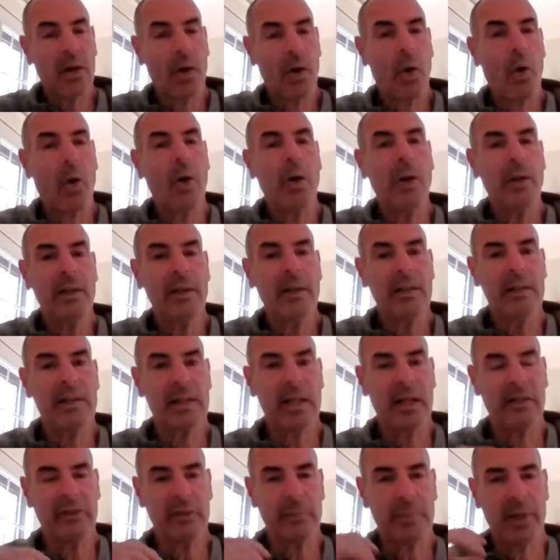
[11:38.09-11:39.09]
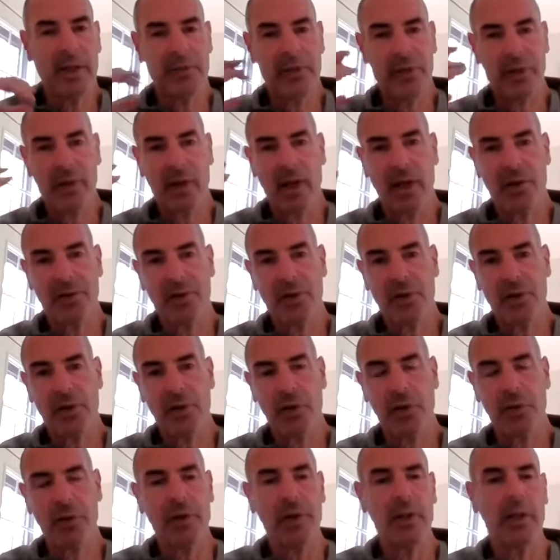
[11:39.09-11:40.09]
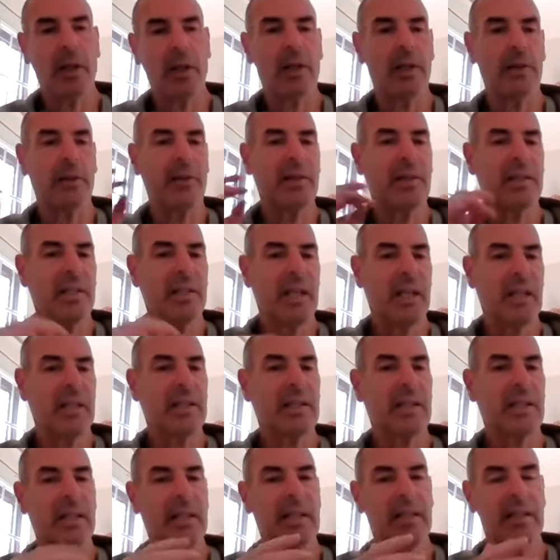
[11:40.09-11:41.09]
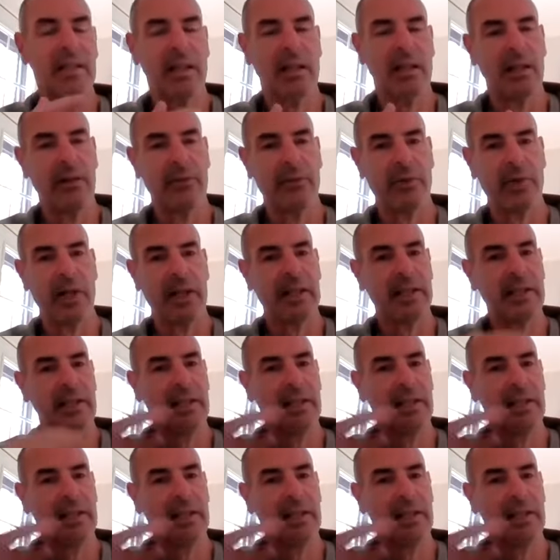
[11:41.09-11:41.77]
all this stuff about their constitution and their cyst and is it liver, right?